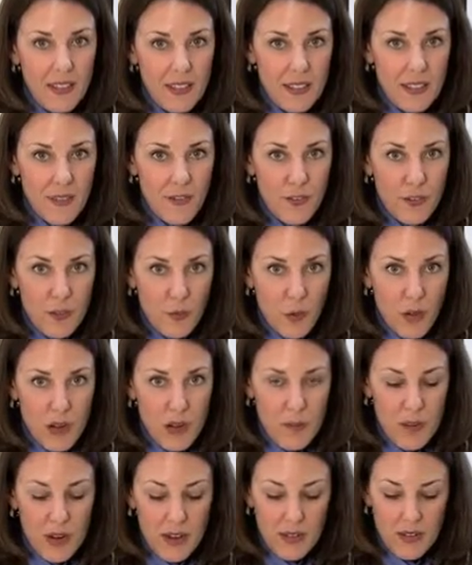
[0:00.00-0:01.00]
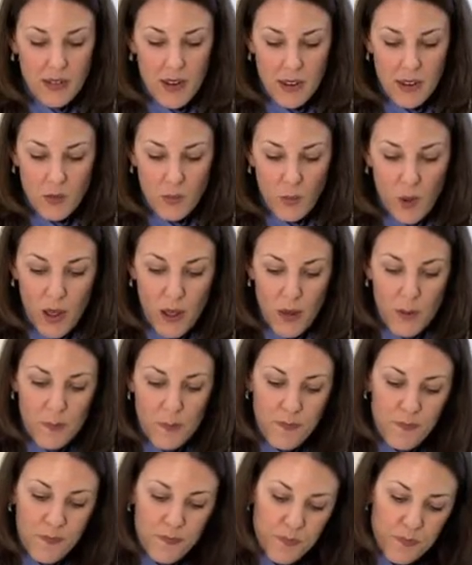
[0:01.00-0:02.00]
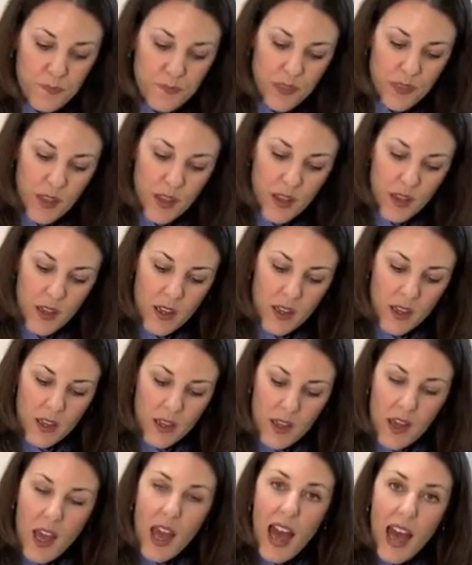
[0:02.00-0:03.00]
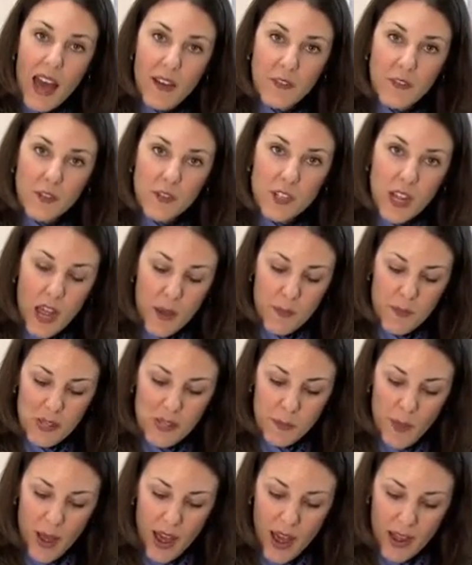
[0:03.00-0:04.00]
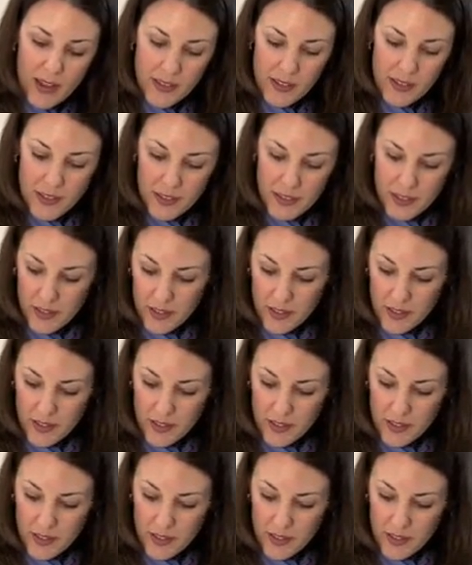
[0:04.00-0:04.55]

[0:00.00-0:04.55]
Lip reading: to sit for 20 minutes as well. After time has passed,